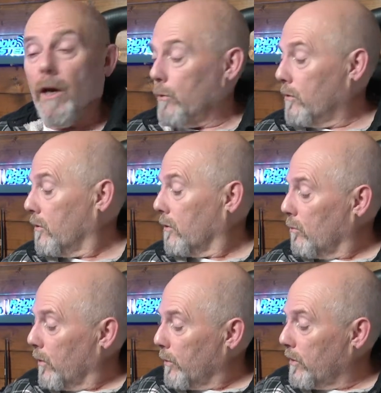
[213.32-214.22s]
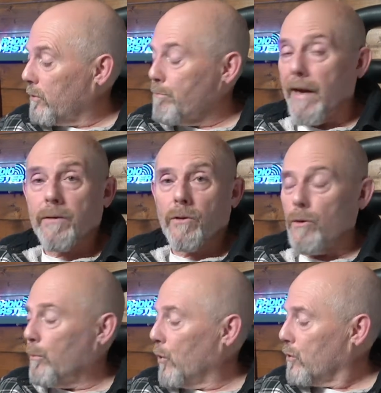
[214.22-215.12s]
Go 2 which we just mount on
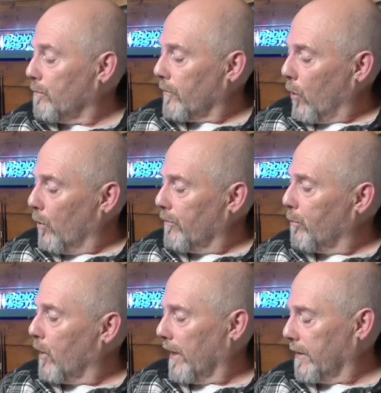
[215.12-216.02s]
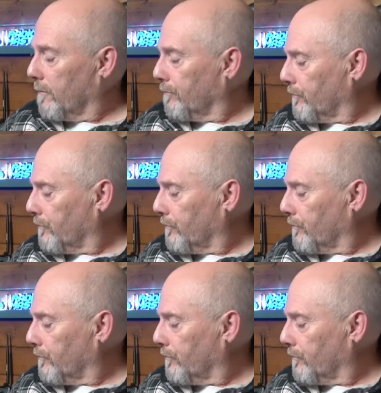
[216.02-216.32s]
the bottom of the plate.